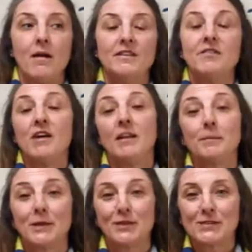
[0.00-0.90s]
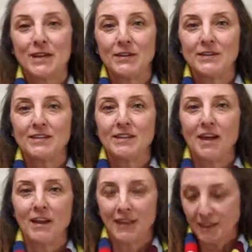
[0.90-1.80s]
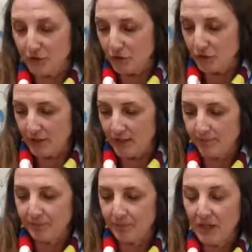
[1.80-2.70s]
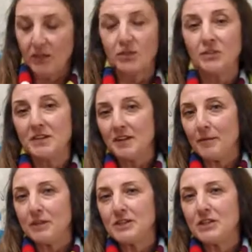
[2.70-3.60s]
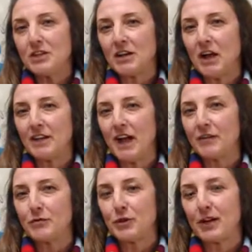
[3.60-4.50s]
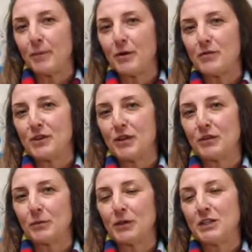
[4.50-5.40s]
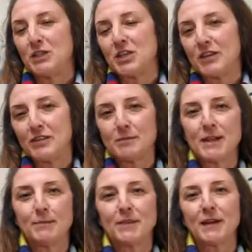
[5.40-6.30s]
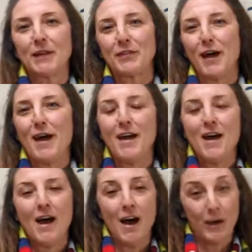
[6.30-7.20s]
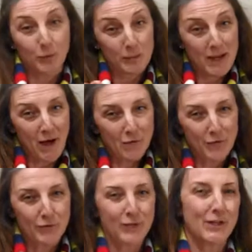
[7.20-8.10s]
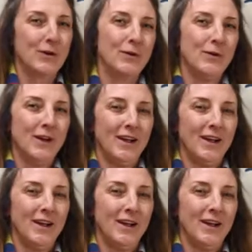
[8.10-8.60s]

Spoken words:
developing your skills as an online student. So since I've been teaching online for a number of years, I wanted to share some tips that I thought would be helpful for you